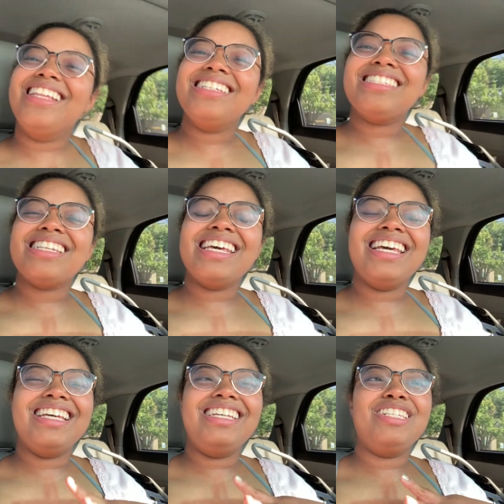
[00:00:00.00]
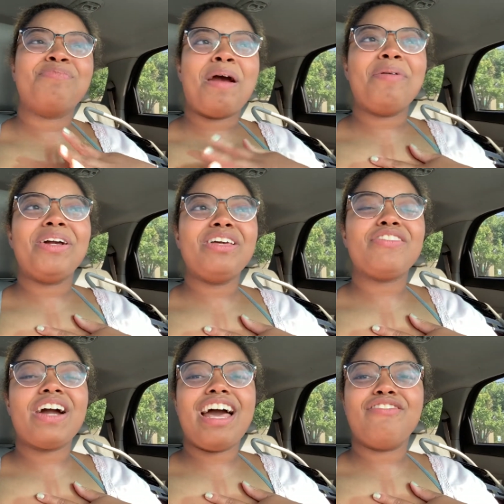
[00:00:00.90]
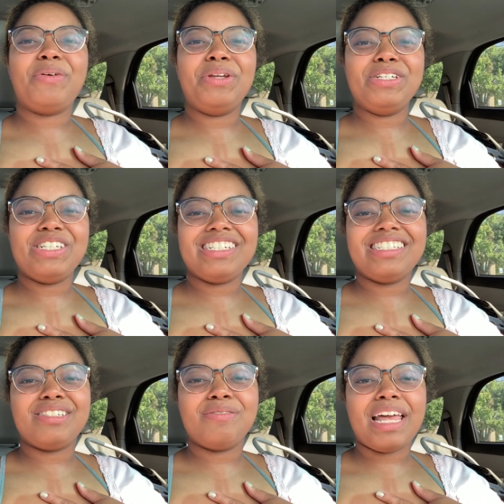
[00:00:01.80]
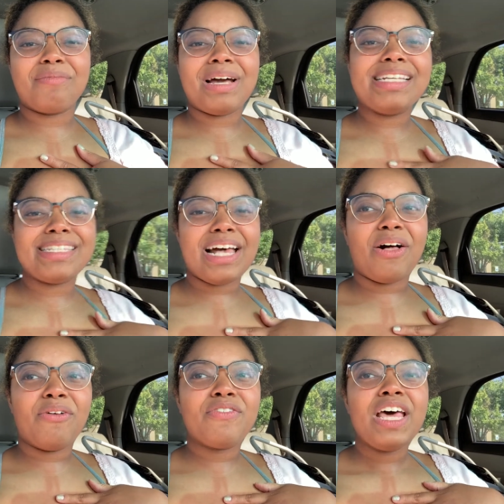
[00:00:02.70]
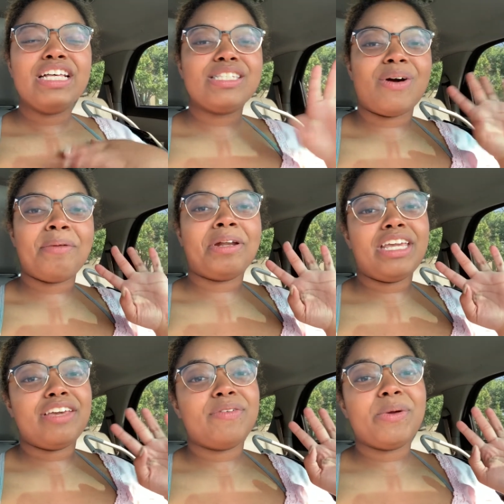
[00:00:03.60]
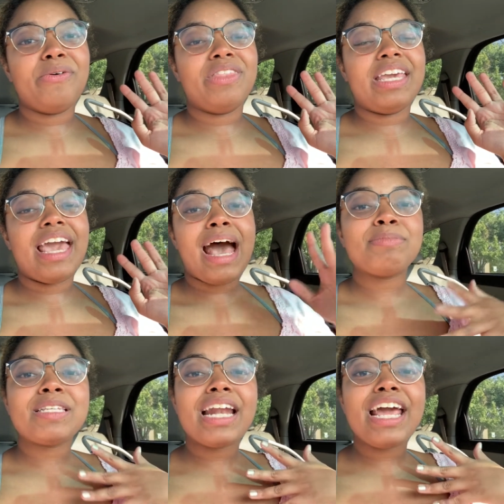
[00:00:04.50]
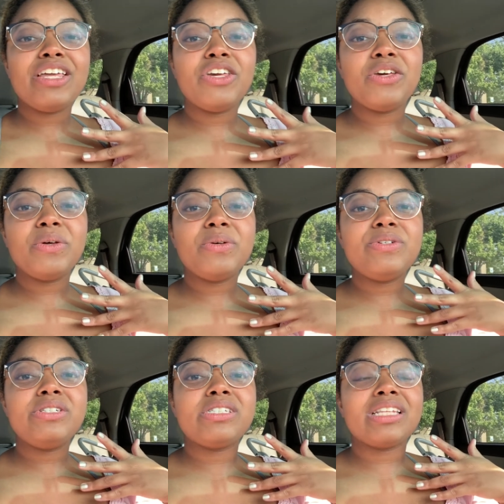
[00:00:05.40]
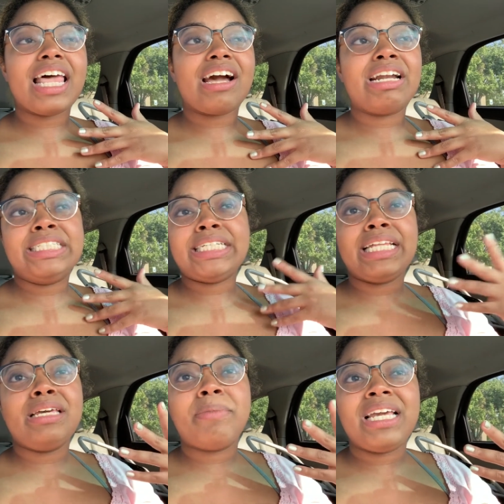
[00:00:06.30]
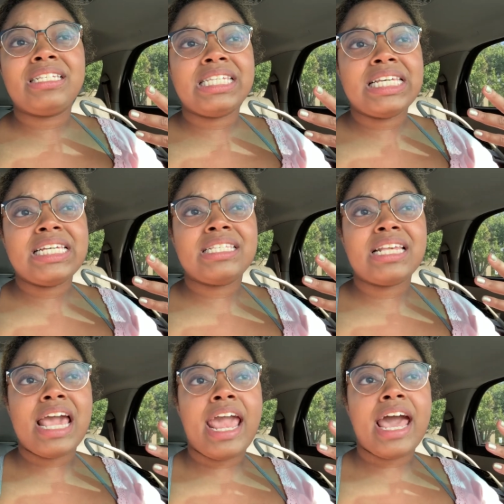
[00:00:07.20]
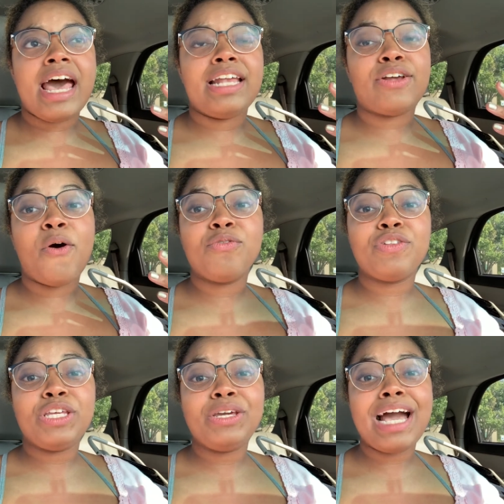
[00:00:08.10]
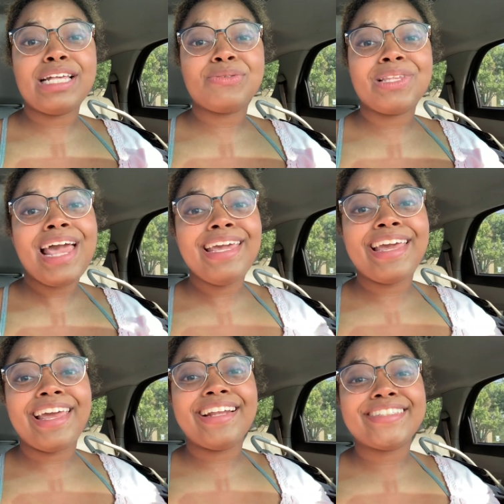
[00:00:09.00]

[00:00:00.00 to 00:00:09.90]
this is primarily for iphone users like myself so i'm going to give you the apps that i use like on a daily basis and hopefully you guys will like it